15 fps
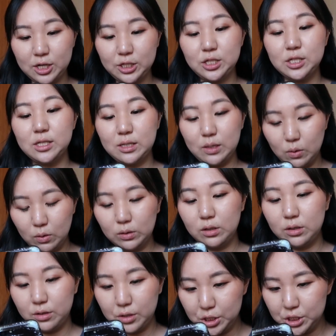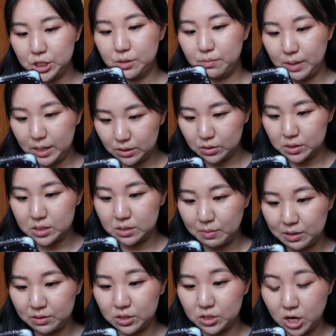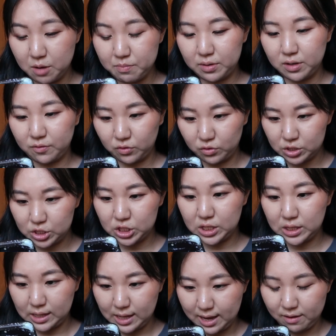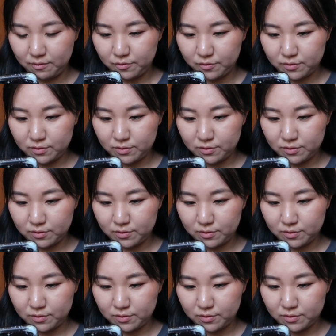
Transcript: questions to older Christian mentors about the topic of Christian life.